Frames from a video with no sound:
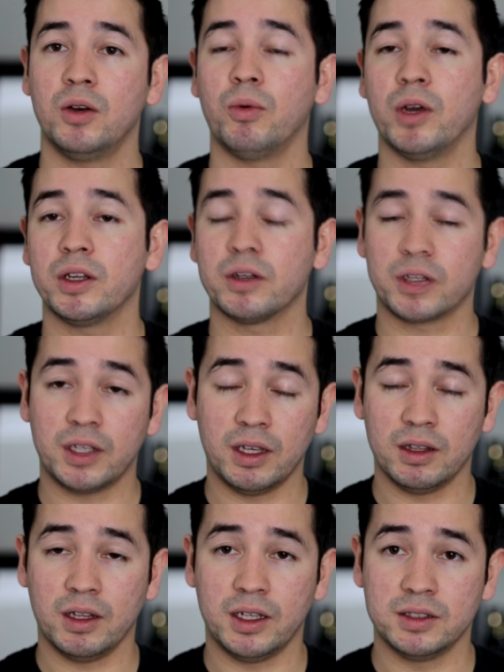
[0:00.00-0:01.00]
what your
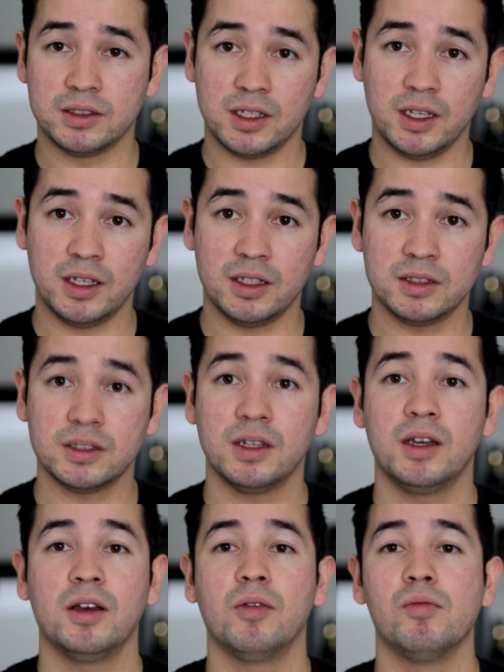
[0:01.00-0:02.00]
kit lens is,
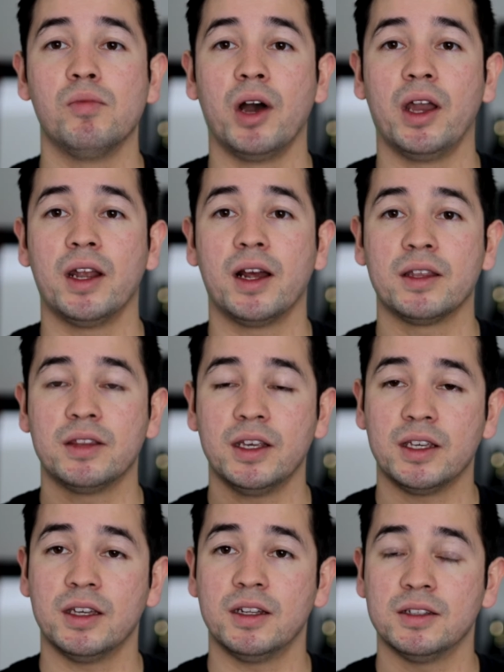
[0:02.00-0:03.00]
but I
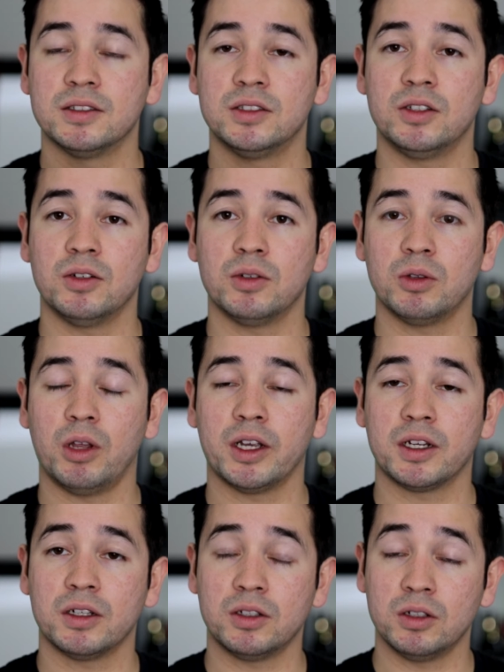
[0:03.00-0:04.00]
think it is still
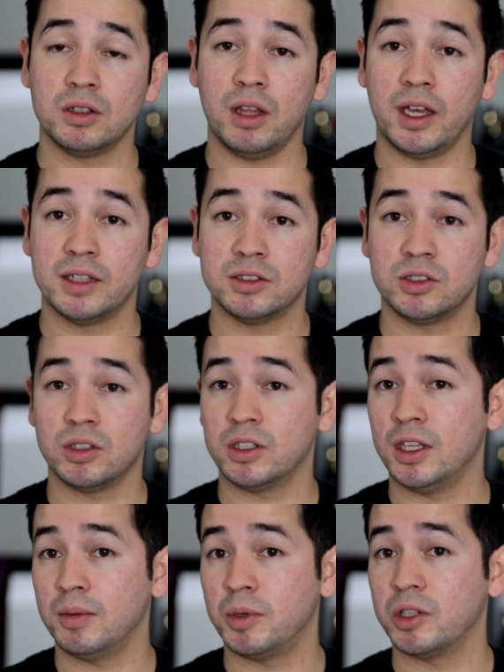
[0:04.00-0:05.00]
like a good lens to
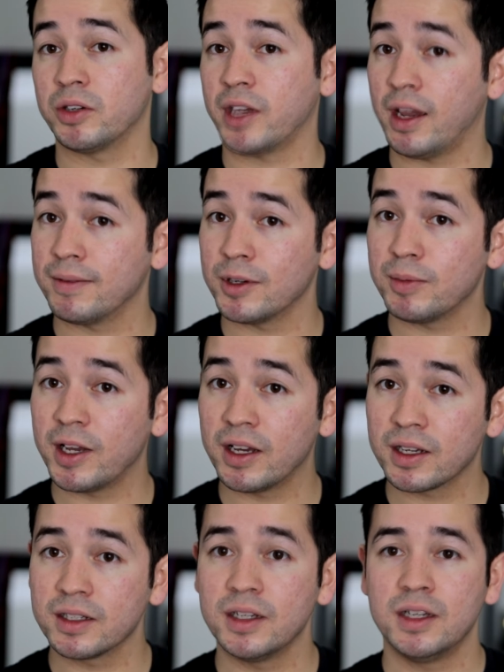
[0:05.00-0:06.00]
keep in your camera
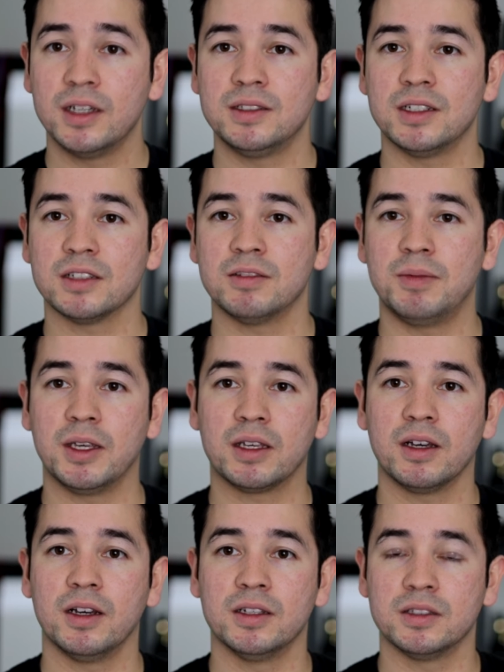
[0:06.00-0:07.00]
bag just
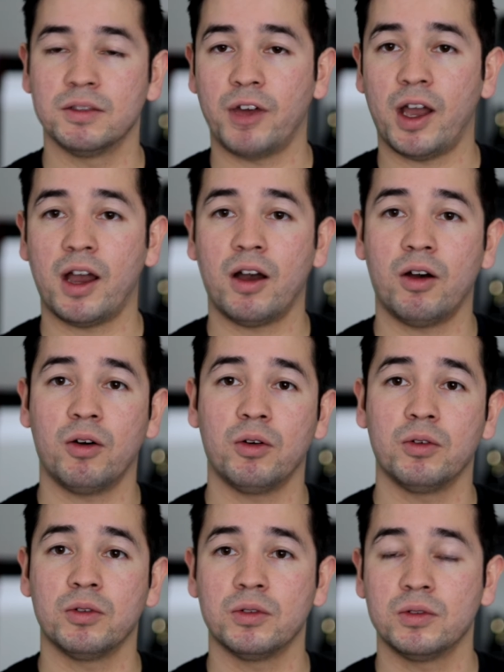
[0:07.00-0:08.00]
because of
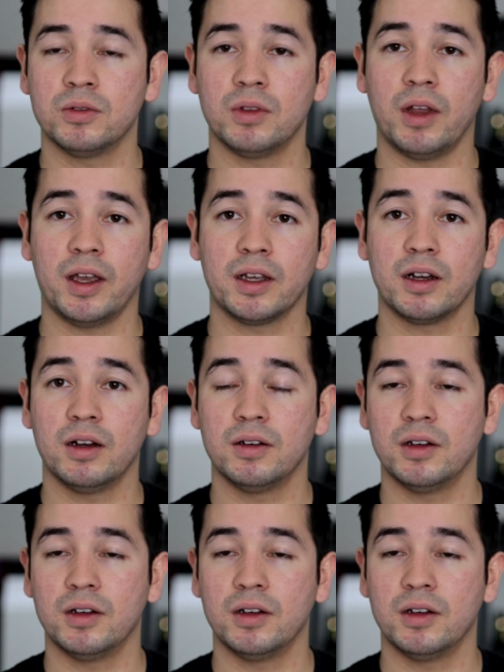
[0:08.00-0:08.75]
how like